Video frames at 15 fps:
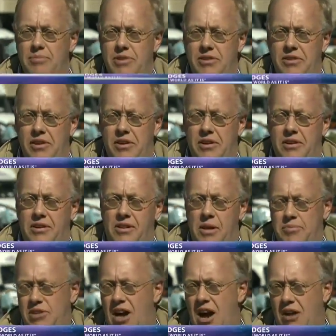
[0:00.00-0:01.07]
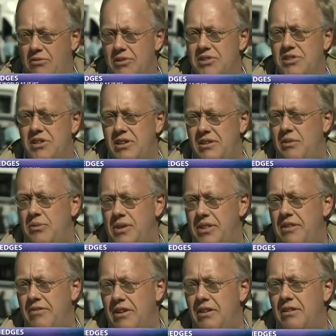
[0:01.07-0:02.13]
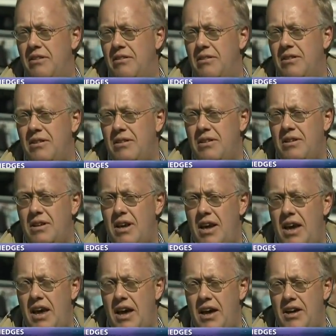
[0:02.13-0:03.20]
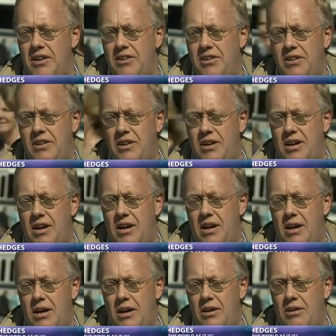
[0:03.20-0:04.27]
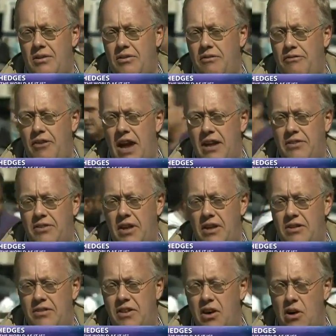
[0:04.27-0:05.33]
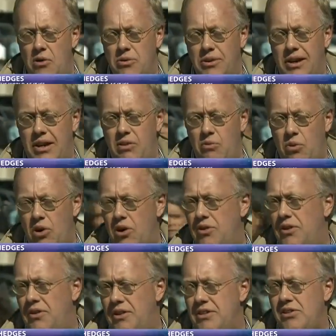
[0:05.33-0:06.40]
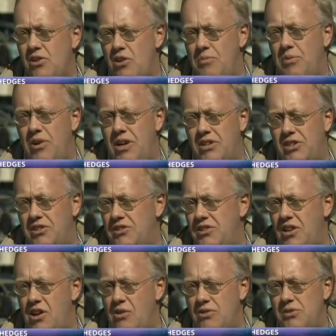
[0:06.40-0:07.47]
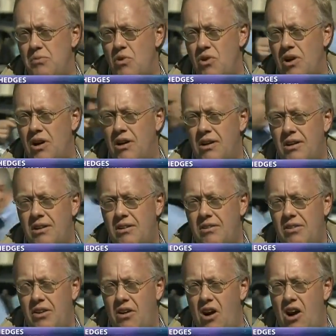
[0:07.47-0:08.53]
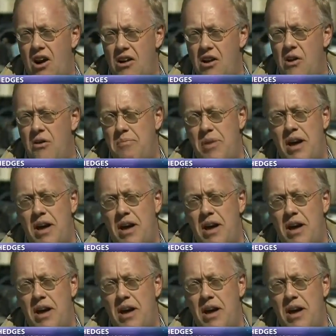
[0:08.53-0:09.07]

up to the kleptocracy that we live in. And the fact that the only word that these corporations know is more. There are no